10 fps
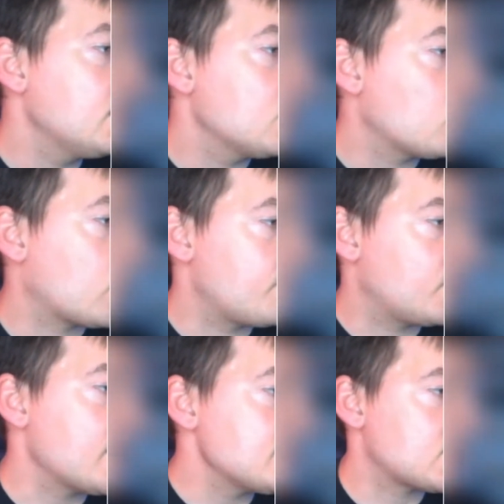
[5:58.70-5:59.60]
When
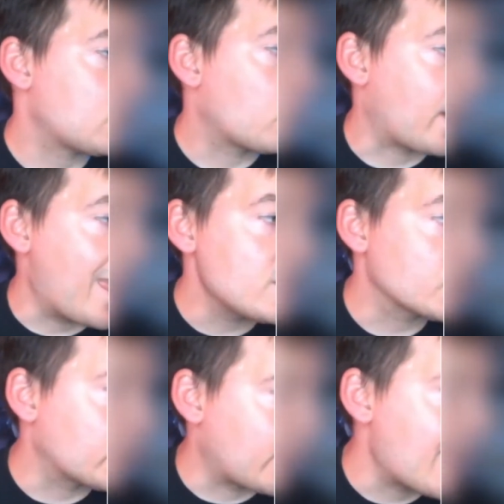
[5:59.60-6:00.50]
placed or enter
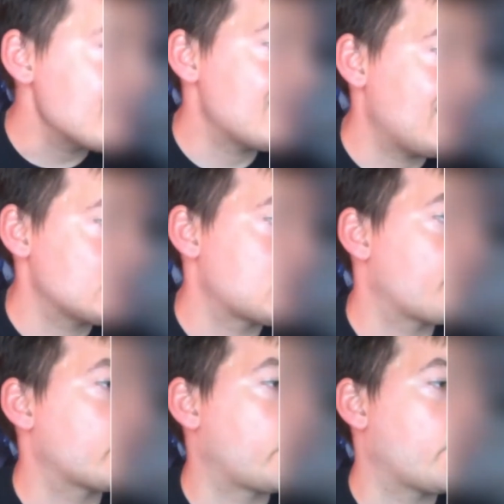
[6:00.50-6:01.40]
or end in it,
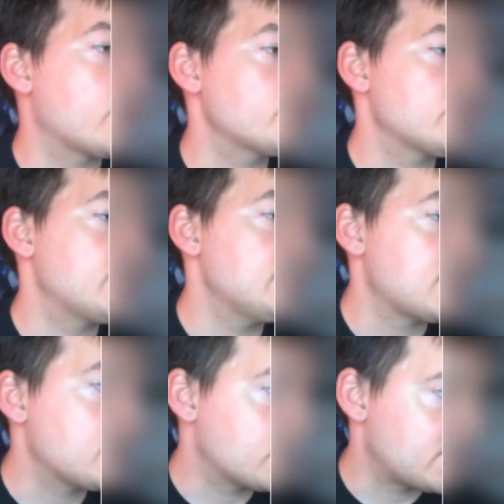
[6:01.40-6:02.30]
suffer corrosion
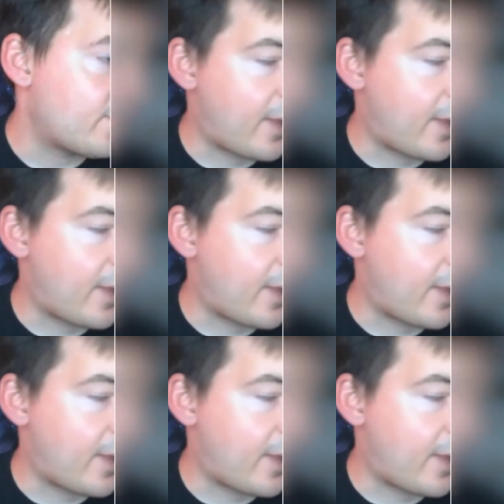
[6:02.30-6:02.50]
continuous effect.